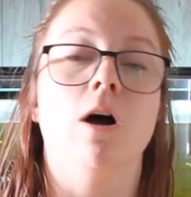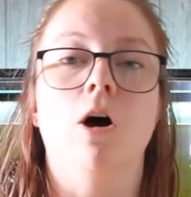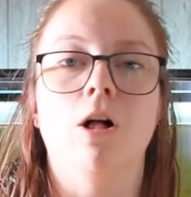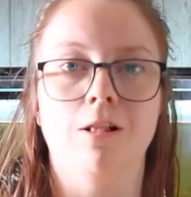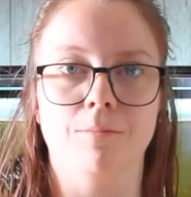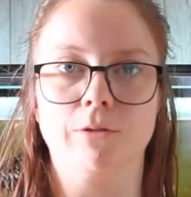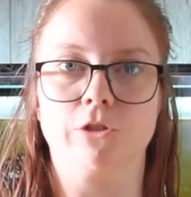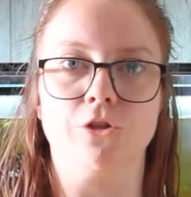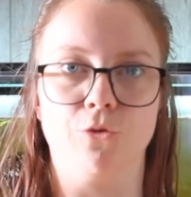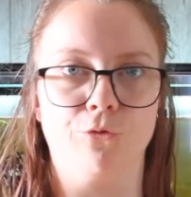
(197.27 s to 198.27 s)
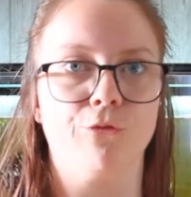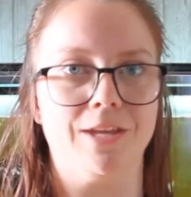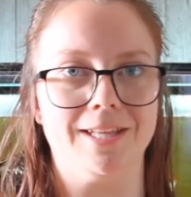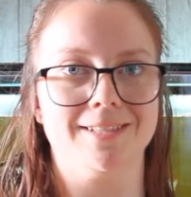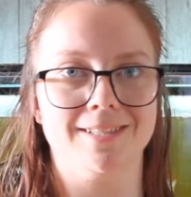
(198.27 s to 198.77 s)
almost 2
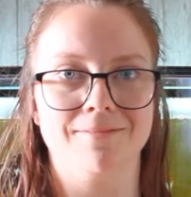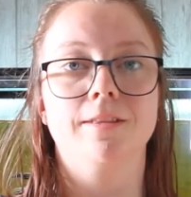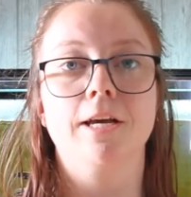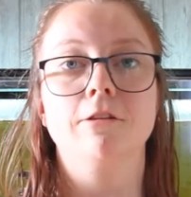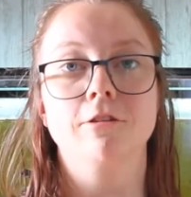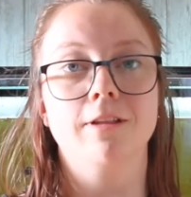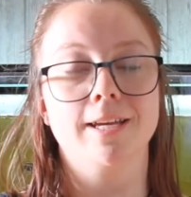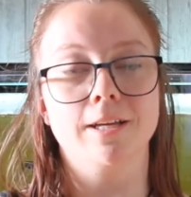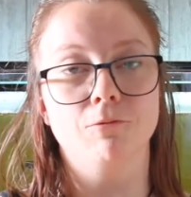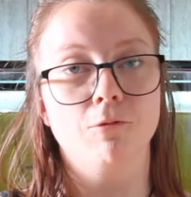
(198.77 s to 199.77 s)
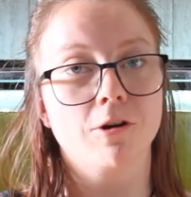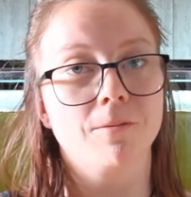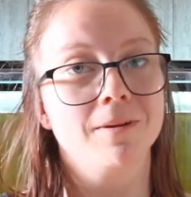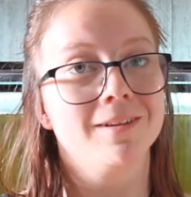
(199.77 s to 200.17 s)
feet. They also like it warm,